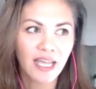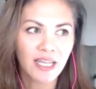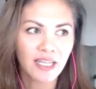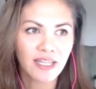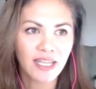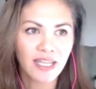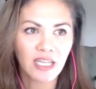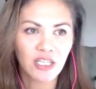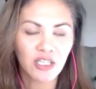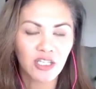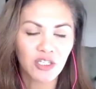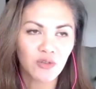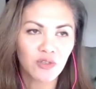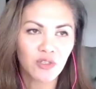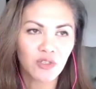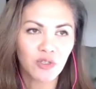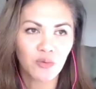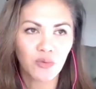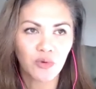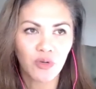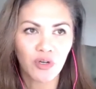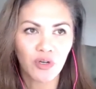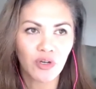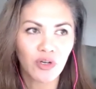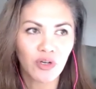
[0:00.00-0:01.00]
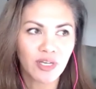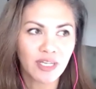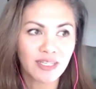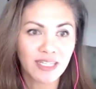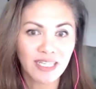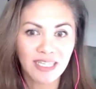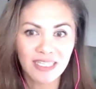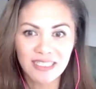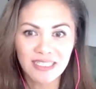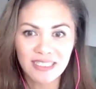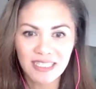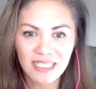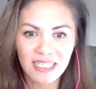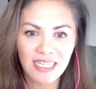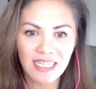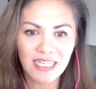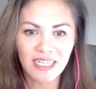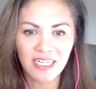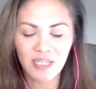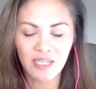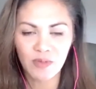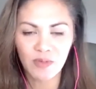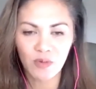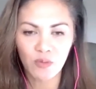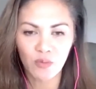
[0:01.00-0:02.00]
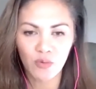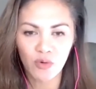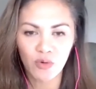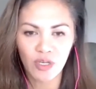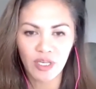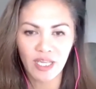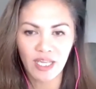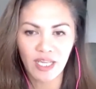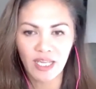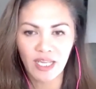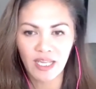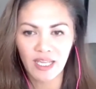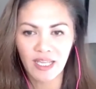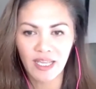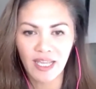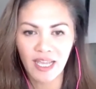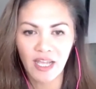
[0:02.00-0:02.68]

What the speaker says: they do the work, they see a little bit working,